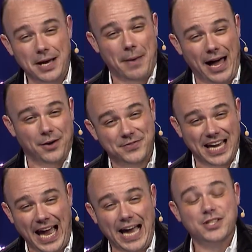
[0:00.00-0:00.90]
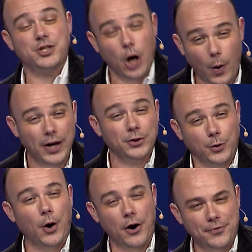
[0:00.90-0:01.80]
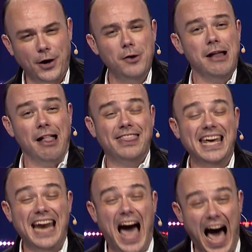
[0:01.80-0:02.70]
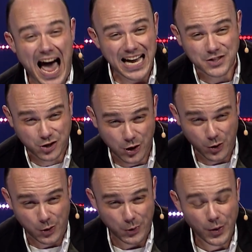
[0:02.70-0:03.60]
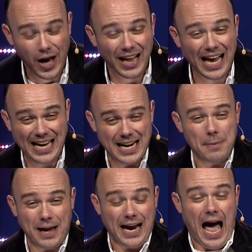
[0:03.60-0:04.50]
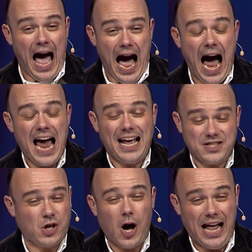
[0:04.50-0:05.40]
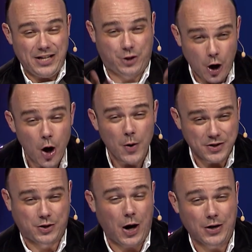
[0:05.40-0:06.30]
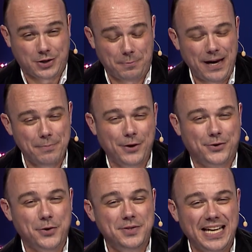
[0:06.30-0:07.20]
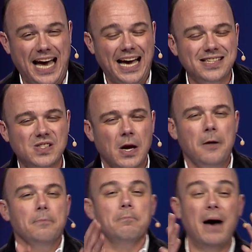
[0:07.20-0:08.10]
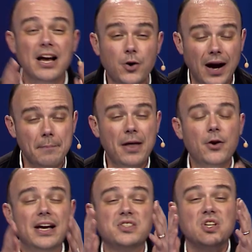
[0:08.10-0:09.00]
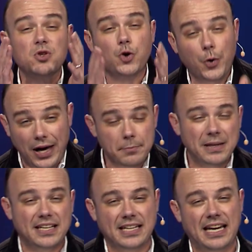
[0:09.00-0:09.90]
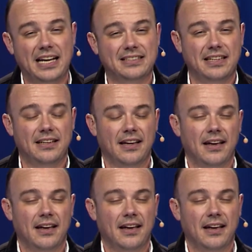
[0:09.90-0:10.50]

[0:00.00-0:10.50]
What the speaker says: the amount of text going through her phone than I do. Like, and I'm like, that's all I do is talk to people through text. My grandmother is incredibly connected.